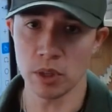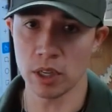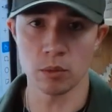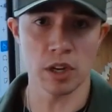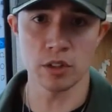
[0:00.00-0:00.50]
I
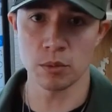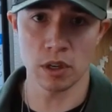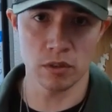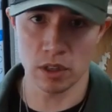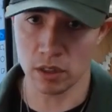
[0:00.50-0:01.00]
played way too
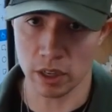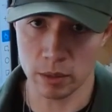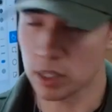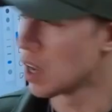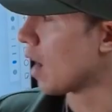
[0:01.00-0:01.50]
many video
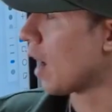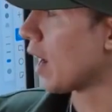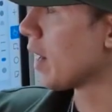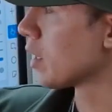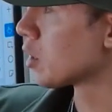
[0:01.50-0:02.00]
games.
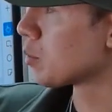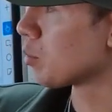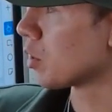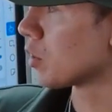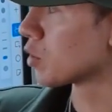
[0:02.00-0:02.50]
I had
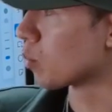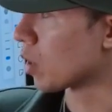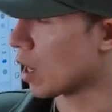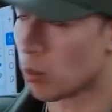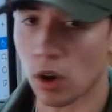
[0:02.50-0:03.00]
spurts
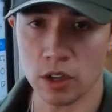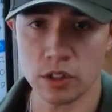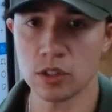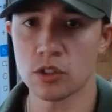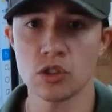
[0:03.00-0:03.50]
where I
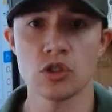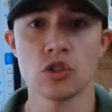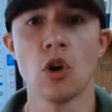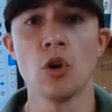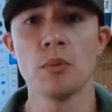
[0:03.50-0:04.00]
watched
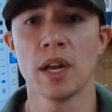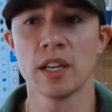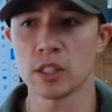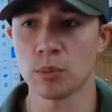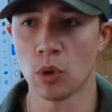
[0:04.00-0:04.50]
so
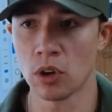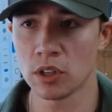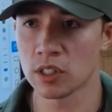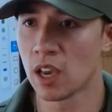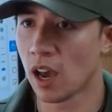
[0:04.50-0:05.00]
many
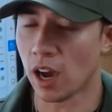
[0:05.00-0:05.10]
sports.